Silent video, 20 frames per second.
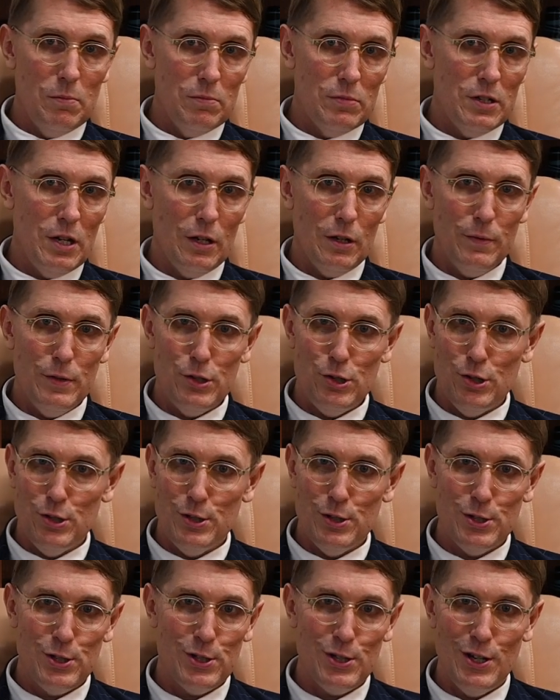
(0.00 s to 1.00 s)

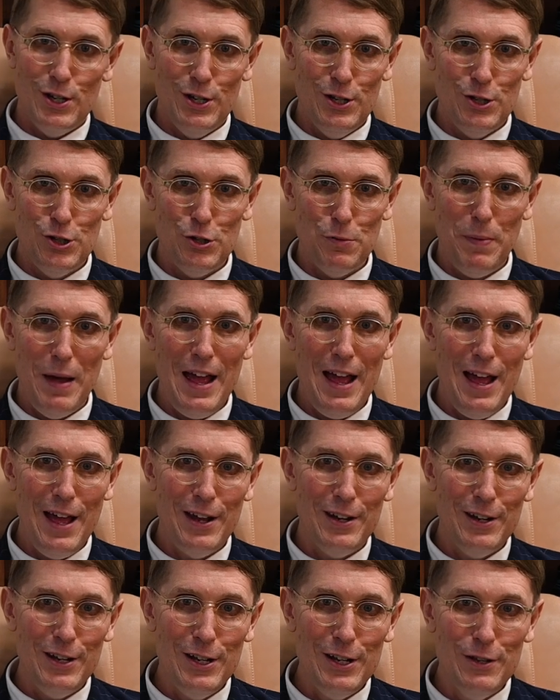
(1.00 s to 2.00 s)
Televisions in
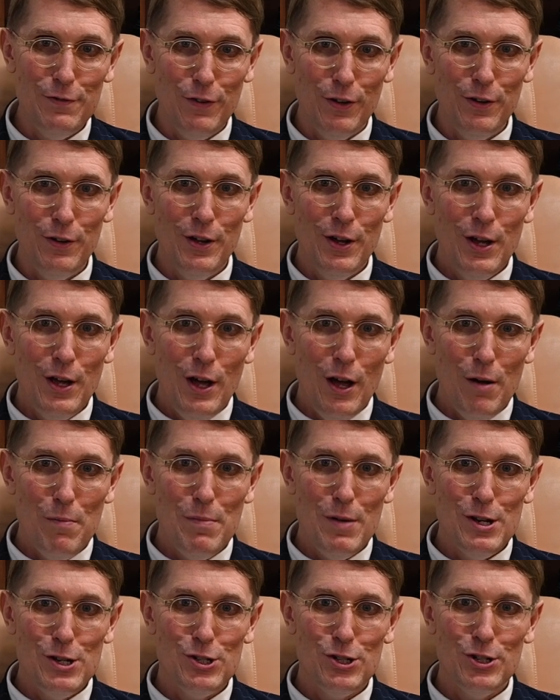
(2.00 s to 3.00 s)
Japan even are
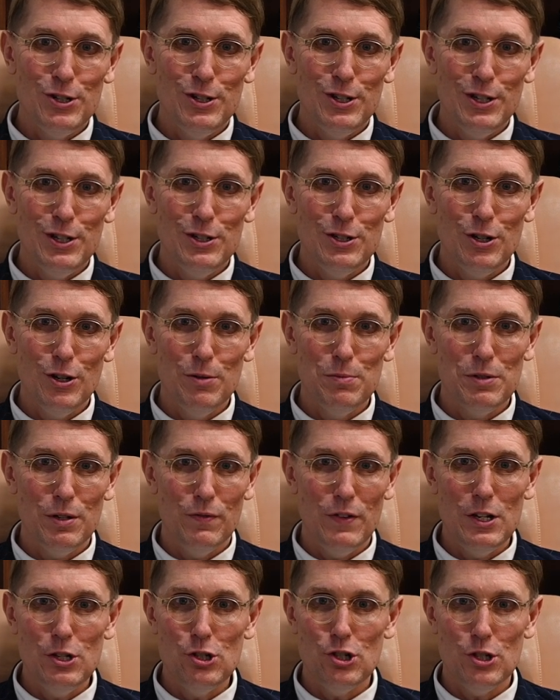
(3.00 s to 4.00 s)
measured in terms of
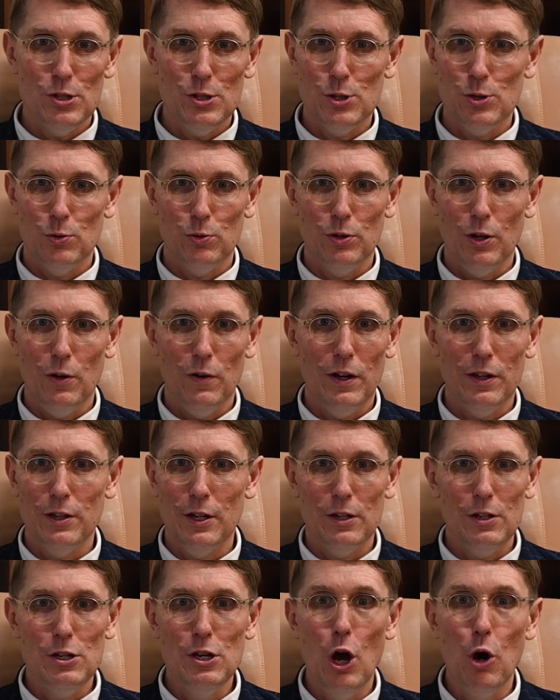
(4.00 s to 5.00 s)
inches, although I
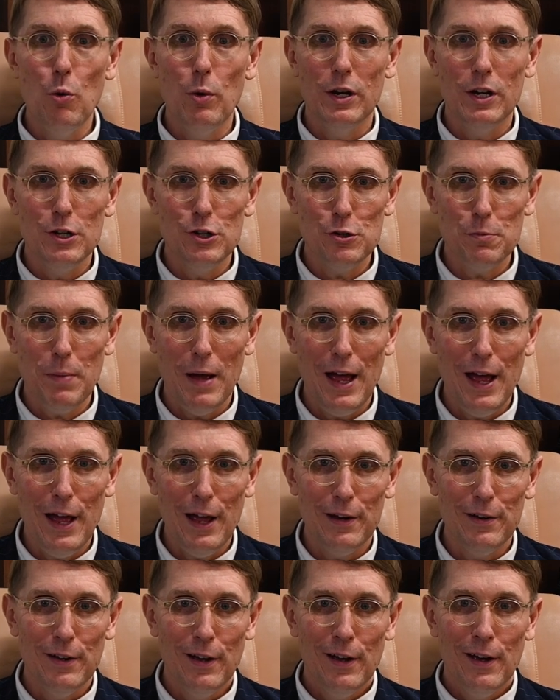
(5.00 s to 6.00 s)
think no one in
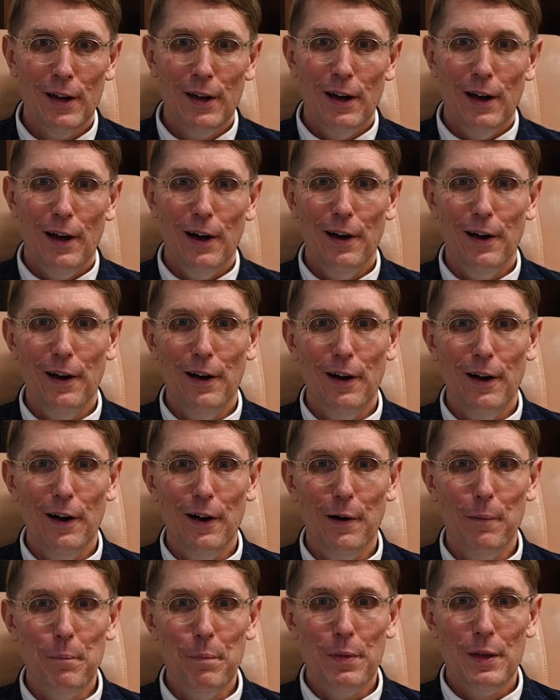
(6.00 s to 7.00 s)
Japan
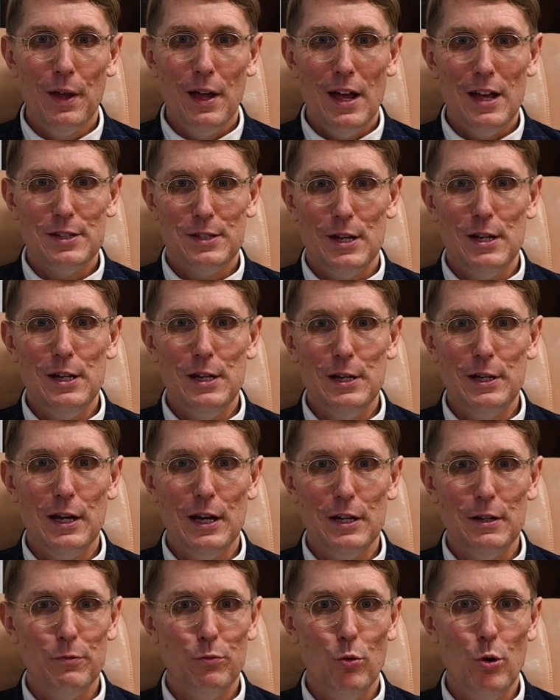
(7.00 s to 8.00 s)
has any
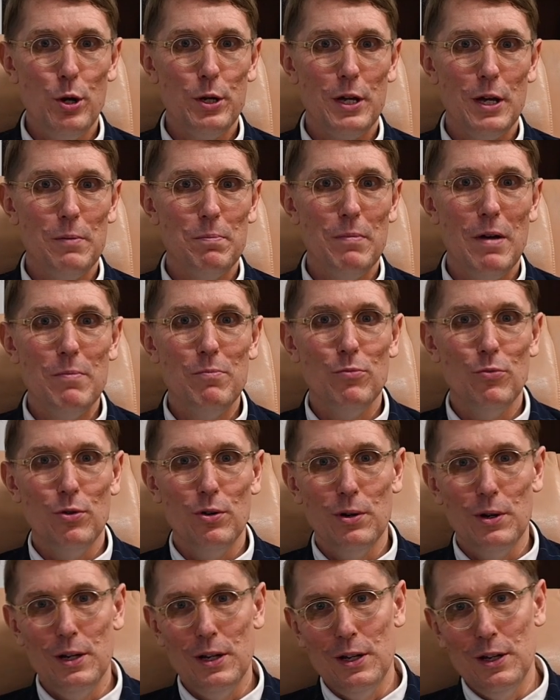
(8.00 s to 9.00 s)
kind of working
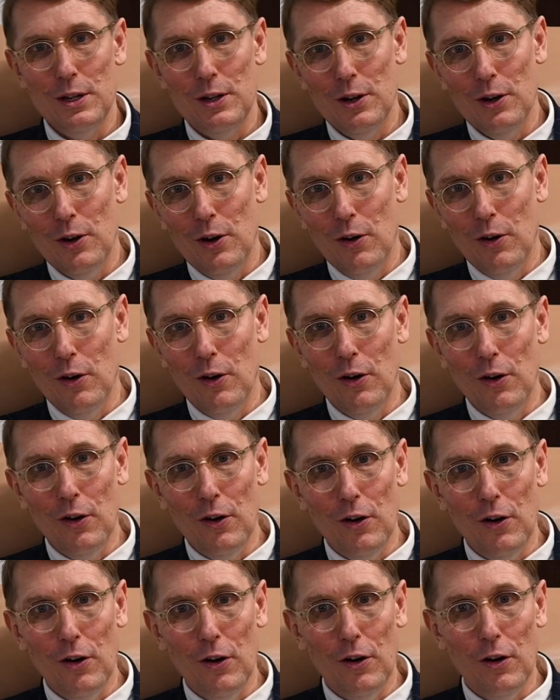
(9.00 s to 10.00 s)
memory
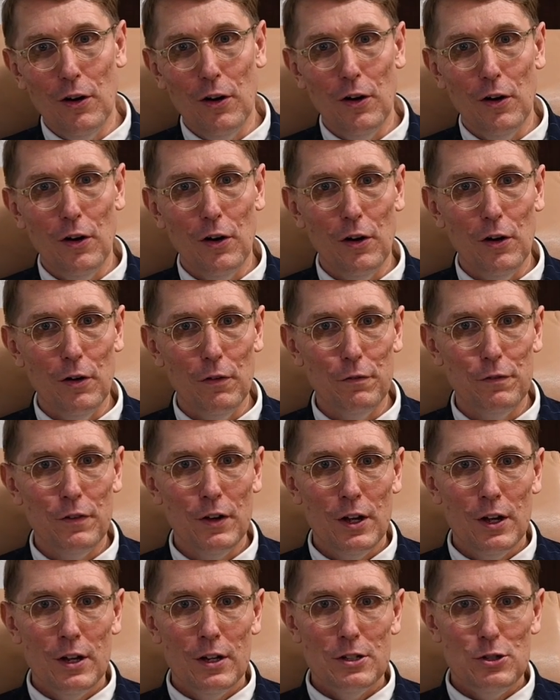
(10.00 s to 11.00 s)
of
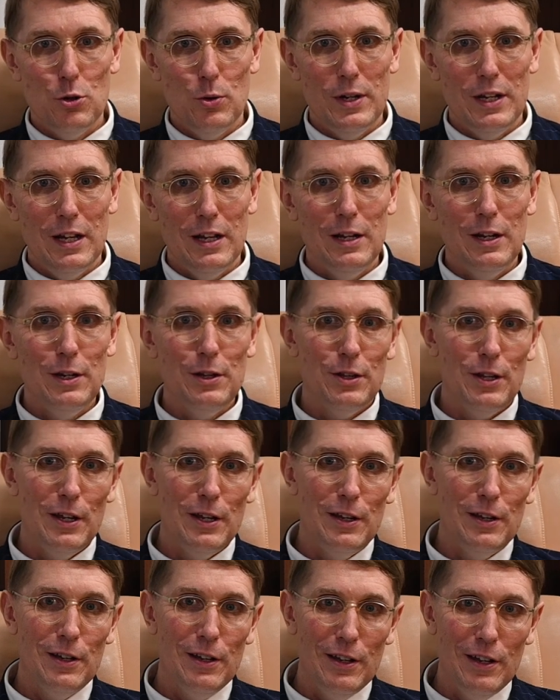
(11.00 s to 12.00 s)
doing
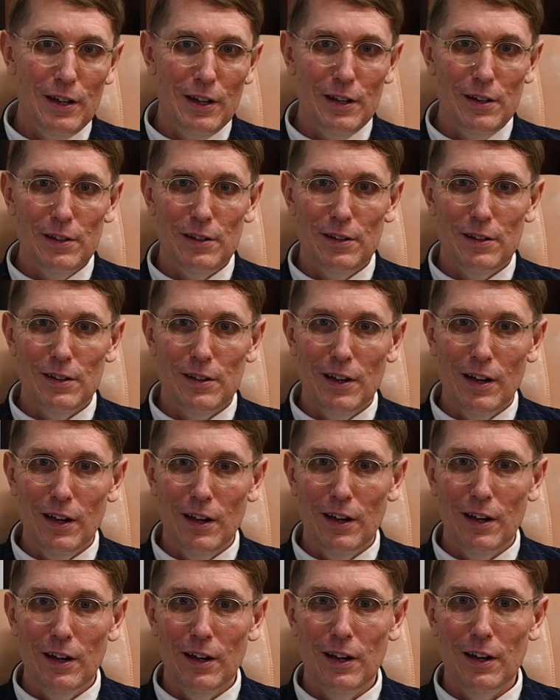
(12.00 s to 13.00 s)
anything in
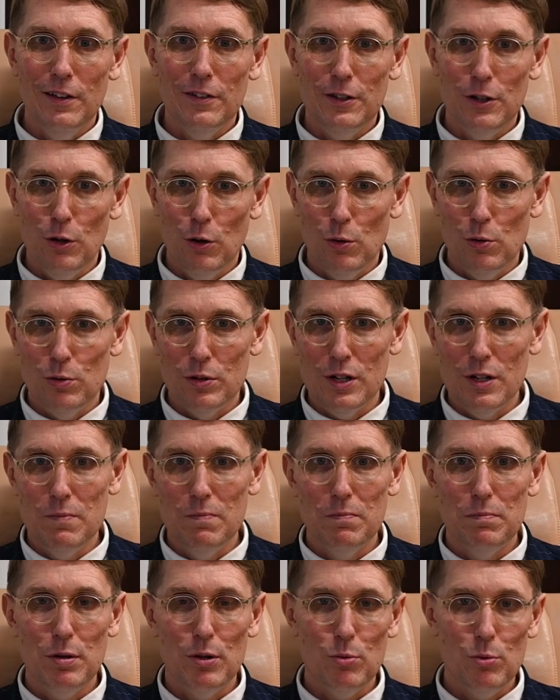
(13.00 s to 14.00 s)
the old
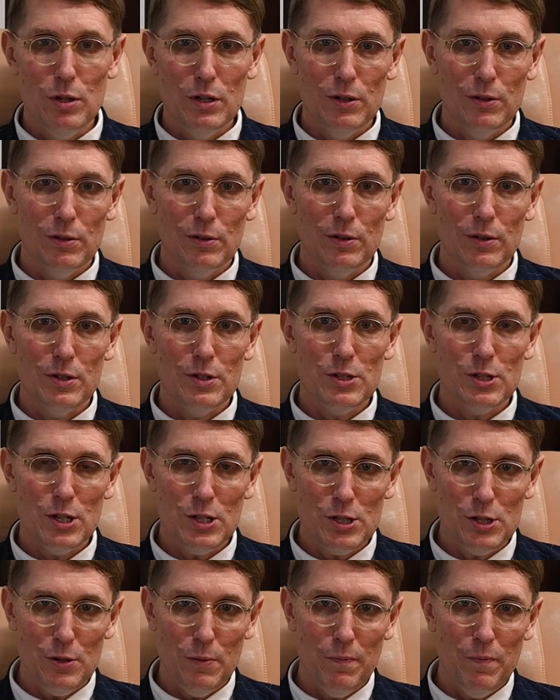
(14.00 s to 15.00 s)
imperial
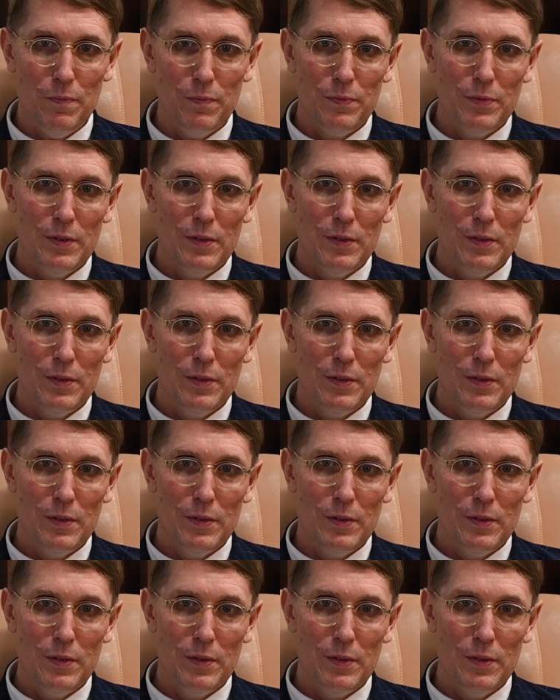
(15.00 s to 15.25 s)
system.